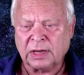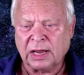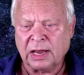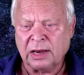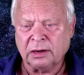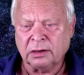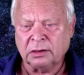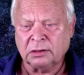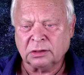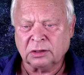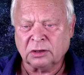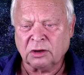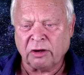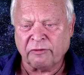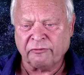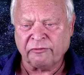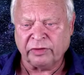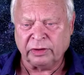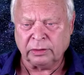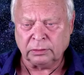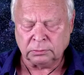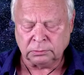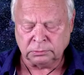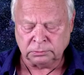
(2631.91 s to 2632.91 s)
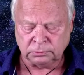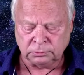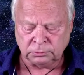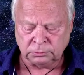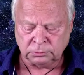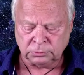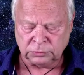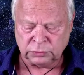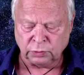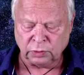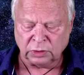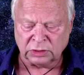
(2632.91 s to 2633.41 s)
and coffee
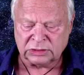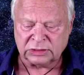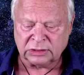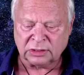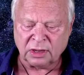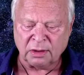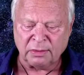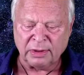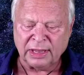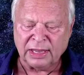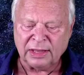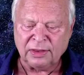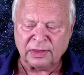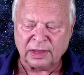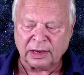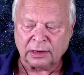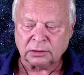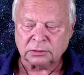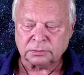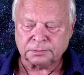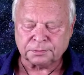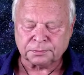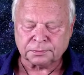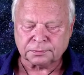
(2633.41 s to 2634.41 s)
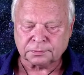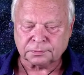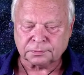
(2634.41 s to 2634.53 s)
was coming in there.